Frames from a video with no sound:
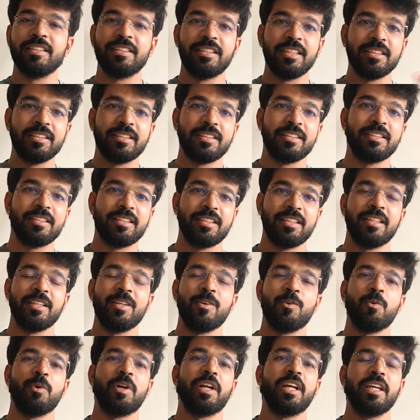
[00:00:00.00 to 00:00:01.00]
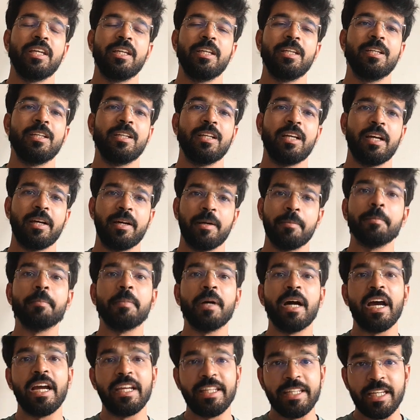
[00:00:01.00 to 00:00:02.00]
this is what I
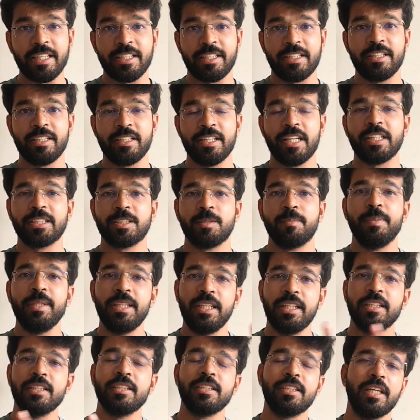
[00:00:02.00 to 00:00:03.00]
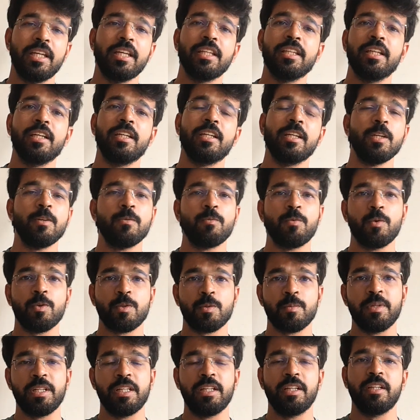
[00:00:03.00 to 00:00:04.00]
yet experienced in the
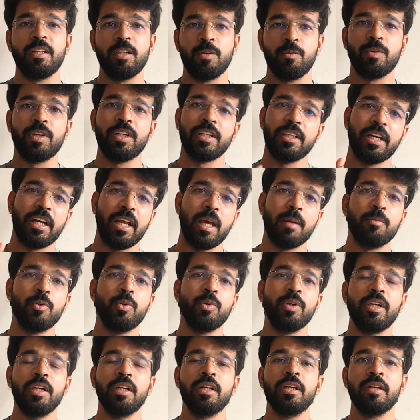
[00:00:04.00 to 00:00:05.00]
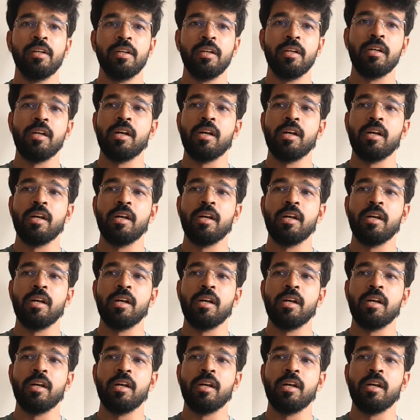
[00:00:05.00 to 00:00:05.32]
reinforcement learning work that I'm doing.